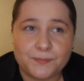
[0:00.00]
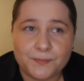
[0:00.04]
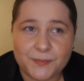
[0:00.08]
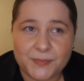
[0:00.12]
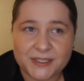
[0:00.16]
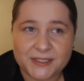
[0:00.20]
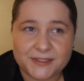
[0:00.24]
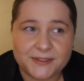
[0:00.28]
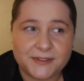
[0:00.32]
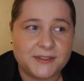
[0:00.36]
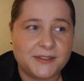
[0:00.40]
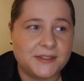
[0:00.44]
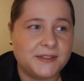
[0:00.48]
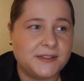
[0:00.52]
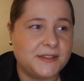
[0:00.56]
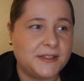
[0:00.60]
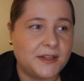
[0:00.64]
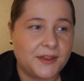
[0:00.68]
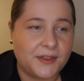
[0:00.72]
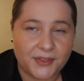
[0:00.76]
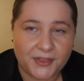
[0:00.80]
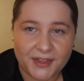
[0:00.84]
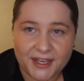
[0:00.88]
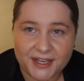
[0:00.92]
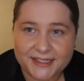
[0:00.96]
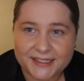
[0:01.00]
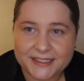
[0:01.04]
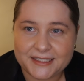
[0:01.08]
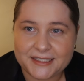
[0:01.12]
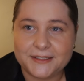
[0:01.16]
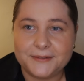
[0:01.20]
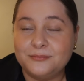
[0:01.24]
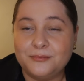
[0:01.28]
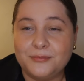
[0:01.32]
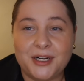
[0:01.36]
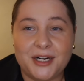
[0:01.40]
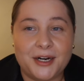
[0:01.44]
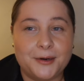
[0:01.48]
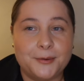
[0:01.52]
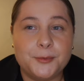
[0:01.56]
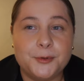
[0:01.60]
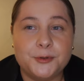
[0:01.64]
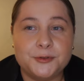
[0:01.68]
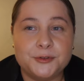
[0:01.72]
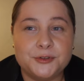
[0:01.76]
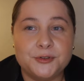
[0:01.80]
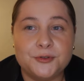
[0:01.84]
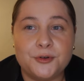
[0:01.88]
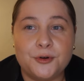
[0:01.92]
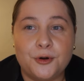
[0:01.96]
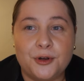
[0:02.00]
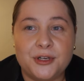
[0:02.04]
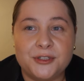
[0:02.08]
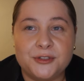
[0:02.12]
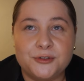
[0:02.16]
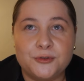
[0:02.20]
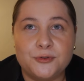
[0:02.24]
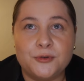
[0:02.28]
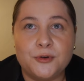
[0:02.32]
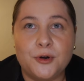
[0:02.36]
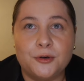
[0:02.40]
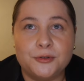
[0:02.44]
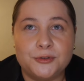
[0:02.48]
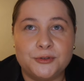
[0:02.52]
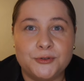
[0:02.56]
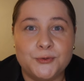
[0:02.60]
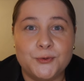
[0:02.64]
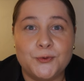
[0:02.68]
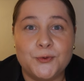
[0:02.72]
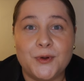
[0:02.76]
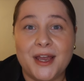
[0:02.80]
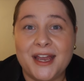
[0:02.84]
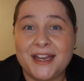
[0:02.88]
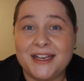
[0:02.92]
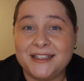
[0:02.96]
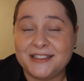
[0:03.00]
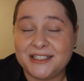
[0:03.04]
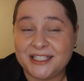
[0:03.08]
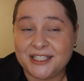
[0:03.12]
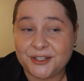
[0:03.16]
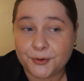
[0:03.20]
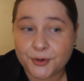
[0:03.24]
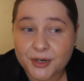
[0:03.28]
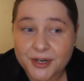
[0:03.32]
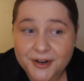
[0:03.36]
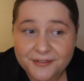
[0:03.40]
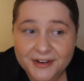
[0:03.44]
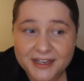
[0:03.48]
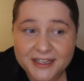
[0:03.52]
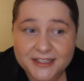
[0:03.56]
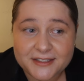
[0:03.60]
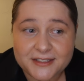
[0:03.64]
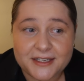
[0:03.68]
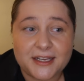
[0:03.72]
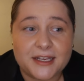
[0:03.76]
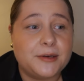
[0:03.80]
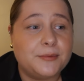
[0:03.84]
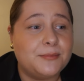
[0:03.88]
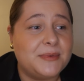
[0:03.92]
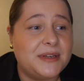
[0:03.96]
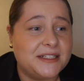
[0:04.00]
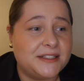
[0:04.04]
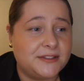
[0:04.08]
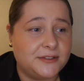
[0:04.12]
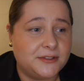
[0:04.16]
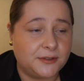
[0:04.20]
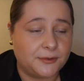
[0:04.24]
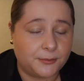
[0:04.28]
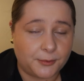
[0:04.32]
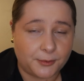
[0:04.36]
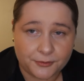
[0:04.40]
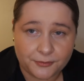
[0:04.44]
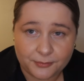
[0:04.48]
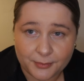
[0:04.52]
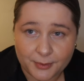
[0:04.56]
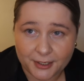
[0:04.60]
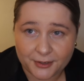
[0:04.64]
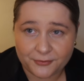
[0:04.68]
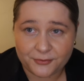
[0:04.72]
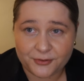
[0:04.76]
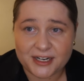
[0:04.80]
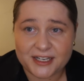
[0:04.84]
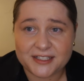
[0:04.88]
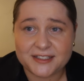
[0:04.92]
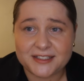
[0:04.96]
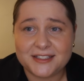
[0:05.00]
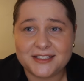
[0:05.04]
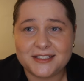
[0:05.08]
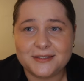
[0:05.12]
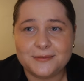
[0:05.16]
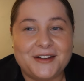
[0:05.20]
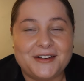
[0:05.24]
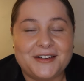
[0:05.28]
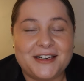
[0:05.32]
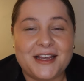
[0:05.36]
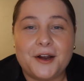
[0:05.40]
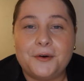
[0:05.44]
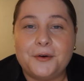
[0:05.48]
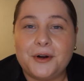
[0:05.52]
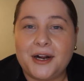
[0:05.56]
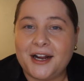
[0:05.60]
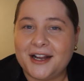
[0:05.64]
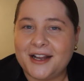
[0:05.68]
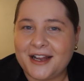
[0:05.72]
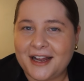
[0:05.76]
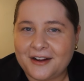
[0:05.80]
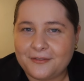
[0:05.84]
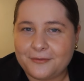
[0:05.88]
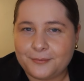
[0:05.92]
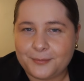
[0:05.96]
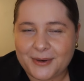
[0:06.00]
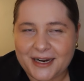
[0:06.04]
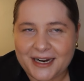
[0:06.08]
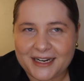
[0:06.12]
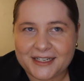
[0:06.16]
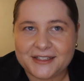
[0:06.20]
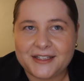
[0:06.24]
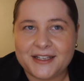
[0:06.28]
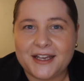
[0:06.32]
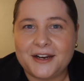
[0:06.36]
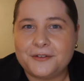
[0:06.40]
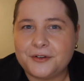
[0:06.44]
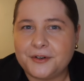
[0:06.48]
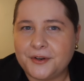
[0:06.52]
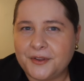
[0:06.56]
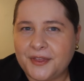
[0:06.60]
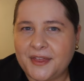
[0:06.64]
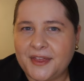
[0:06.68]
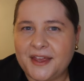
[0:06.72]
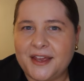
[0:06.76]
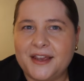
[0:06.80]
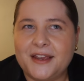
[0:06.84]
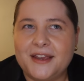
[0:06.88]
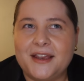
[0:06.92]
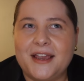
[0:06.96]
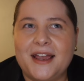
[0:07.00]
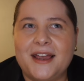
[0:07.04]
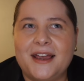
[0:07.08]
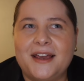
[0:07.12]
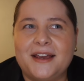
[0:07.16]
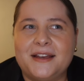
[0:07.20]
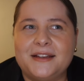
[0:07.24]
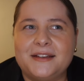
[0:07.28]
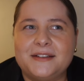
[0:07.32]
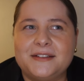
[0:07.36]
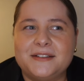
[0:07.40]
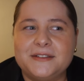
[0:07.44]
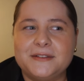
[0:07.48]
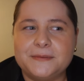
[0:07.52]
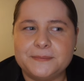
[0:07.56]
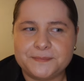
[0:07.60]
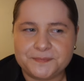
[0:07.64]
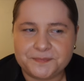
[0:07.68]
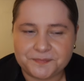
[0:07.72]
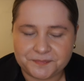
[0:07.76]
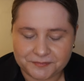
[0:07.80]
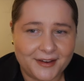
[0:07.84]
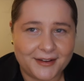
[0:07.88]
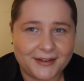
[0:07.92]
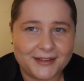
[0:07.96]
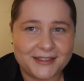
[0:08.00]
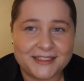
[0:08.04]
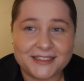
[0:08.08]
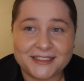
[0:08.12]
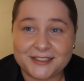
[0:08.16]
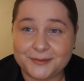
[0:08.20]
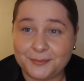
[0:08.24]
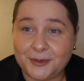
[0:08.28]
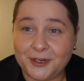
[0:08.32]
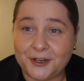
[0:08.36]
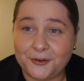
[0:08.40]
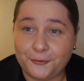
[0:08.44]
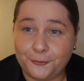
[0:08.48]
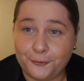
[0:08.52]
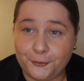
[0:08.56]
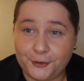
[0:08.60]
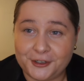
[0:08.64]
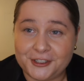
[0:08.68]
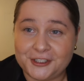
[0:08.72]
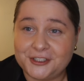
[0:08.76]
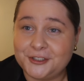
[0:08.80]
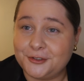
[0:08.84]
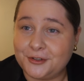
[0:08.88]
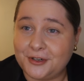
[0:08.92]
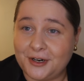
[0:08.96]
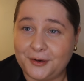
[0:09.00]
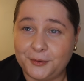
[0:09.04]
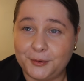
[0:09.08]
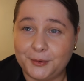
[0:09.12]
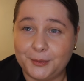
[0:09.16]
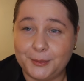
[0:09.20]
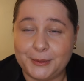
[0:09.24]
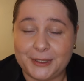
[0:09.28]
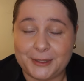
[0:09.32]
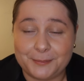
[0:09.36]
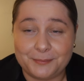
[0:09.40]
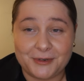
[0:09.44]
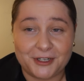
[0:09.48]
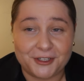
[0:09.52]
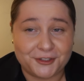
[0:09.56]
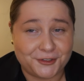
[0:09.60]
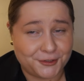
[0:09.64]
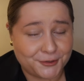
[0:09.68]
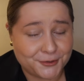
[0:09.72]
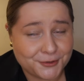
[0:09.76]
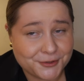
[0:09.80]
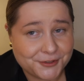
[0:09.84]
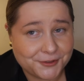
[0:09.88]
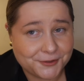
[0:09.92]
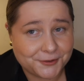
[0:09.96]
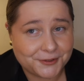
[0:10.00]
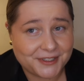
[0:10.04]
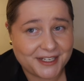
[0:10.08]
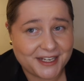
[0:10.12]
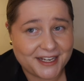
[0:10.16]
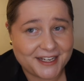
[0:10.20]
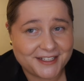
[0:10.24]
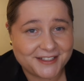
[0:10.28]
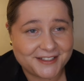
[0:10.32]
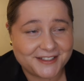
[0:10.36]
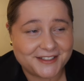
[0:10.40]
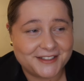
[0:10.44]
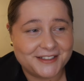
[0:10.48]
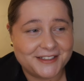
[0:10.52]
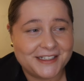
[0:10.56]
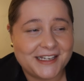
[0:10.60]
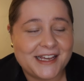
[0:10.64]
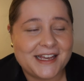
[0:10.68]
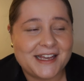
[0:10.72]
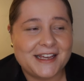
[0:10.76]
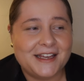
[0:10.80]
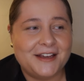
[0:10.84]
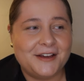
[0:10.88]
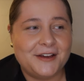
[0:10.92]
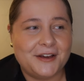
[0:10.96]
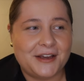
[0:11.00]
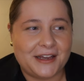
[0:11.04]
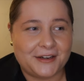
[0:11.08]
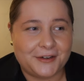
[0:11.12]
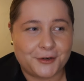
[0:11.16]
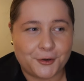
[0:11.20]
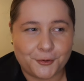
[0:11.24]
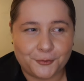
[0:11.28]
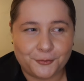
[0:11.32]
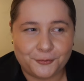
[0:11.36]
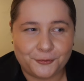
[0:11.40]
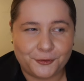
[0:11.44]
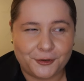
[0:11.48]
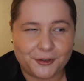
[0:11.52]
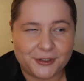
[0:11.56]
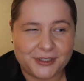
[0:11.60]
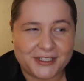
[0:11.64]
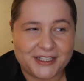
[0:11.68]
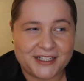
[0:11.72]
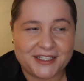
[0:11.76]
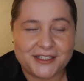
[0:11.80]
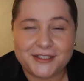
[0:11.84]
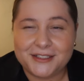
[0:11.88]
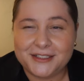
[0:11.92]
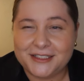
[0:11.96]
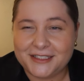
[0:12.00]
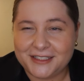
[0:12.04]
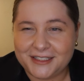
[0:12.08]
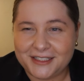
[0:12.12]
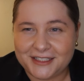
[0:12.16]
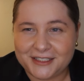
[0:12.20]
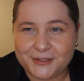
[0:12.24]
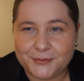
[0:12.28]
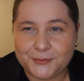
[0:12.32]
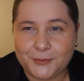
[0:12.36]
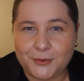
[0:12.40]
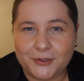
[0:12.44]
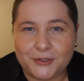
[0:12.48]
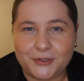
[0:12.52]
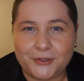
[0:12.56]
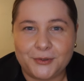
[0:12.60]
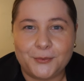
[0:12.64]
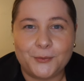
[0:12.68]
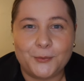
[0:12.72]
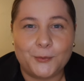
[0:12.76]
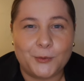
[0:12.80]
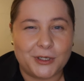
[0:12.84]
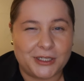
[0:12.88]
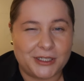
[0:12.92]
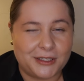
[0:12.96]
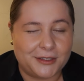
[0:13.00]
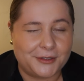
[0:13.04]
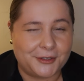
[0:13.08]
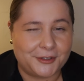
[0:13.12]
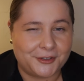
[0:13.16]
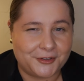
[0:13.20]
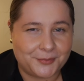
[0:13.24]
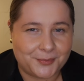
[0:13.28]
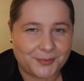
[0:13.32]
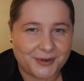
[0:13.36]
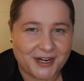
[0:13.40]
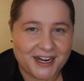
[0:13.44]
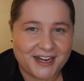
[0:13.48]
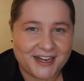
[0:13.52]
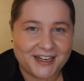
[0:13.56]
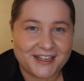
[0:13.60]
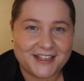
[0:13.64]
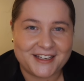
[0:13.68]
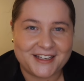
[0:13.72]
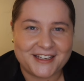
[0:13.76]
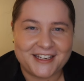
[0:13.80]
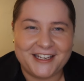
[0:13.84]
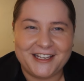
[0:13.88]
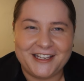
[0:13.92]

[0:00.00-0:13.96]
business things, but I'm also going to go to a Dior event and meet some of my friends. Now I have packed everything, and it's my first travel with my new suitcase, and hopefully this one will not break.